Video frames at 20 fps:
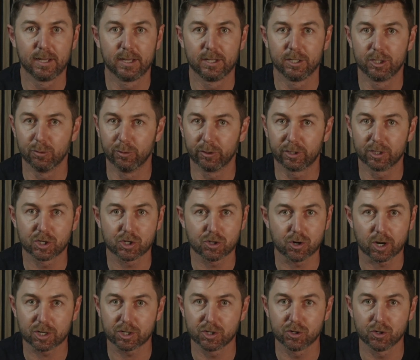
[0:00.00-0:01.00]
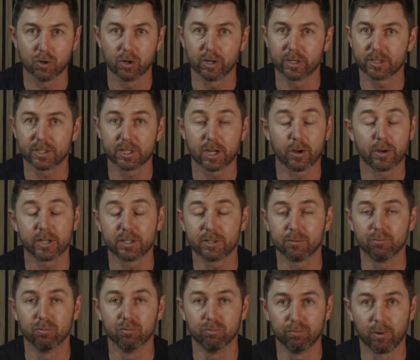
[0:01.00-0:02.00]
doing construction drawings and going
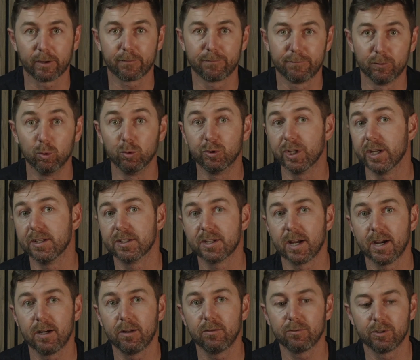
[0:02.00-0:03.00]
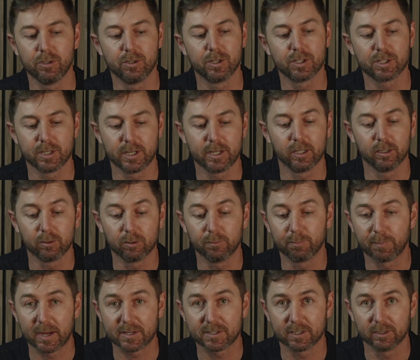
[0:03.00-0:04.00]
into like full detail. You just need a little
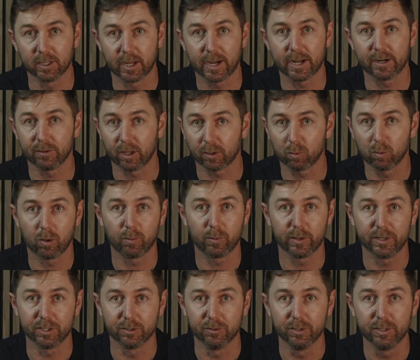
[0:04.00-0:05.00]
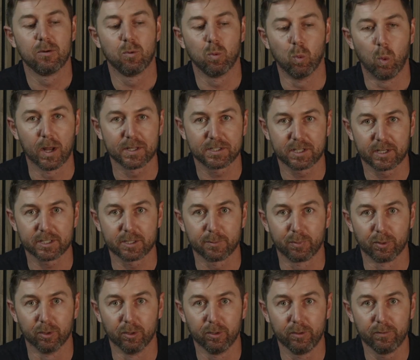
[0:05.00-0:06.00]
basic layout of like what we're doing. Once it gets
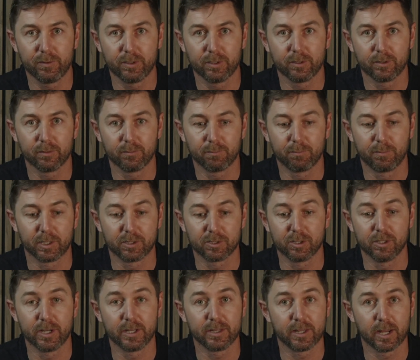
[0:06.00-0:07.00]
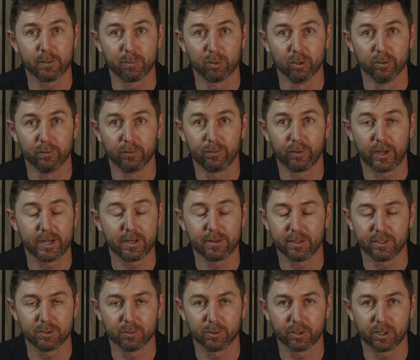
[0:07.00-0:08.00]
approved, because you need that approval for
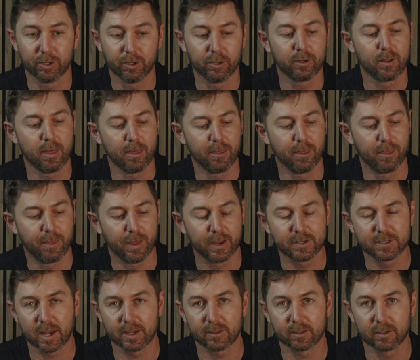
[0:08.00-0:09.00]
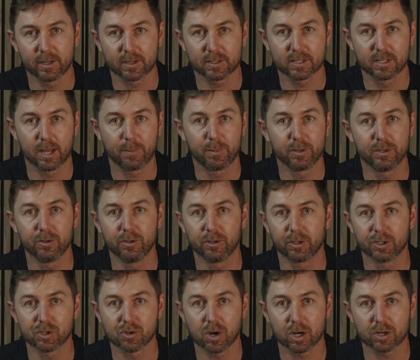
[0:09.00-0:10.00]
anything to occur, then take the next step and do your
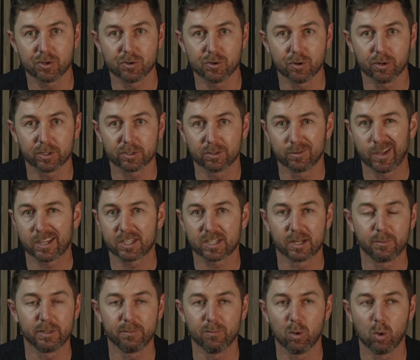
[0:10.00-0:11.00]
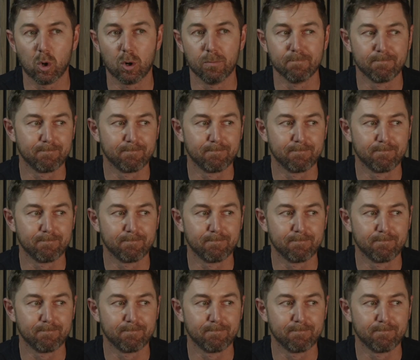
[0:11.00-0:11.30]
construction drawing. So that's going to be more,